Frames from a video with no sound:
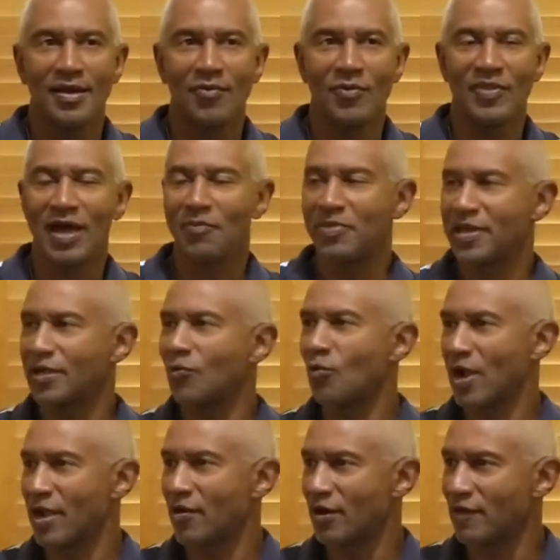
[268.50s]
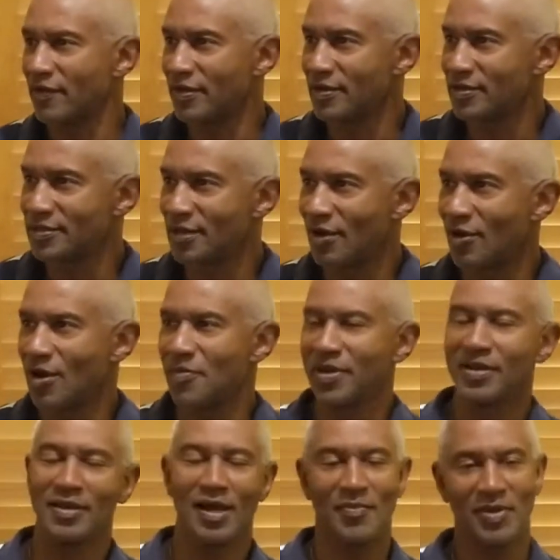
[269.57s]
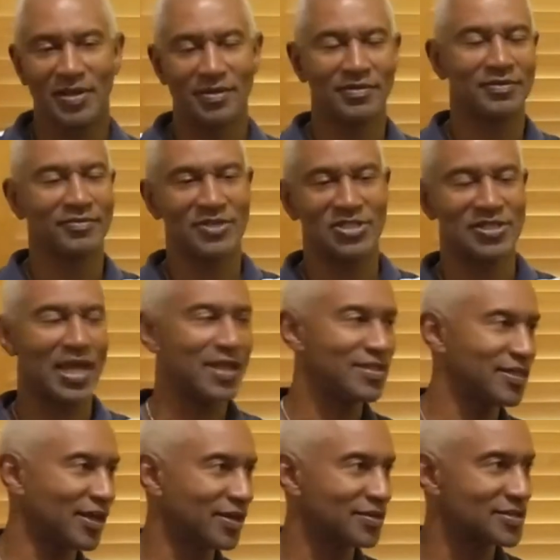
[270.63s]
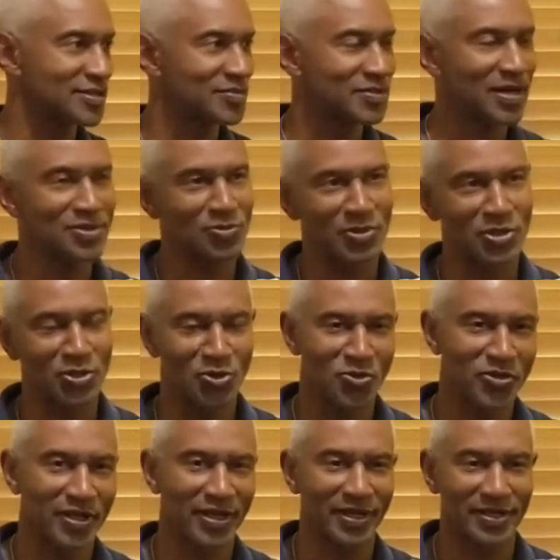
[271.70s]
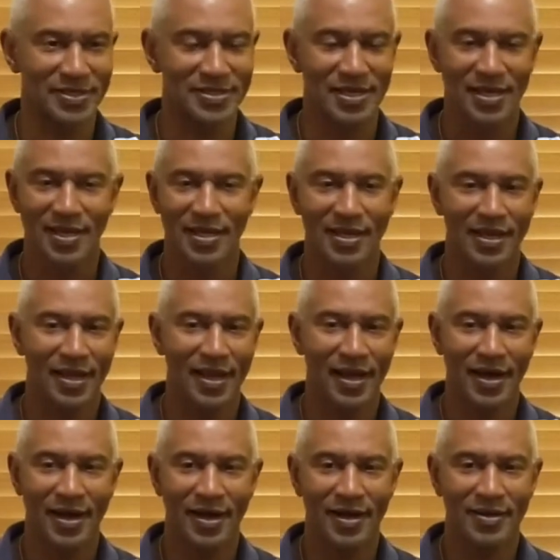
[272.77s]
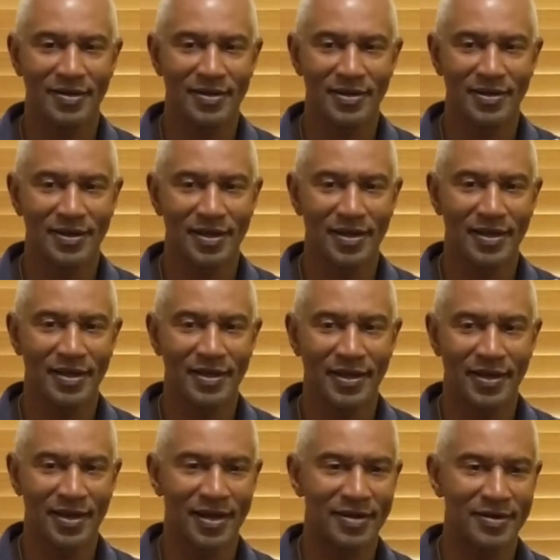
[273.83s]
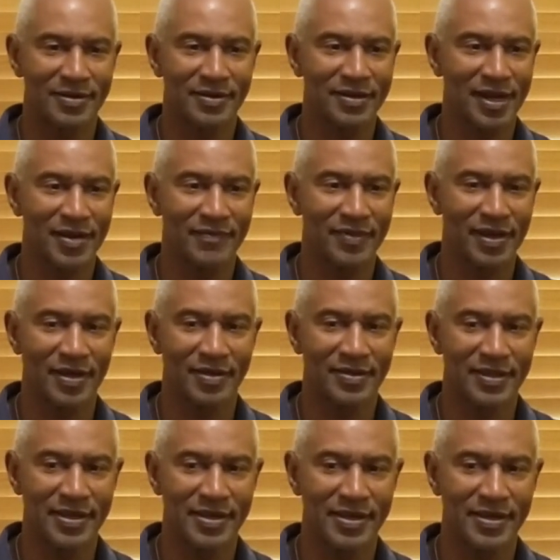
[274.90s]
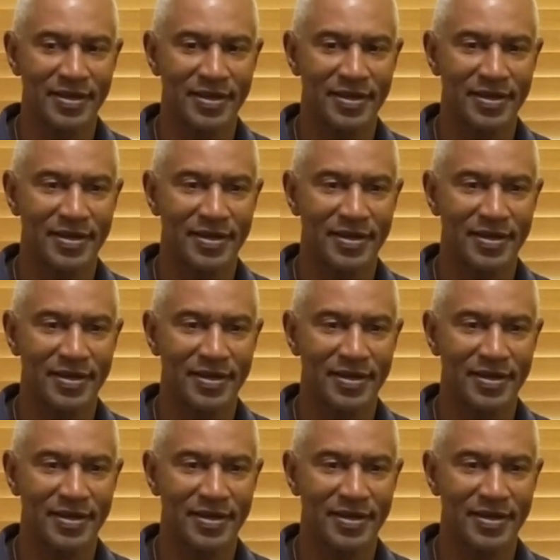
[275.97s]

without being aware of it. You know, I mean, I mean, we say things sometimes, we do things, uh, and and kind of the the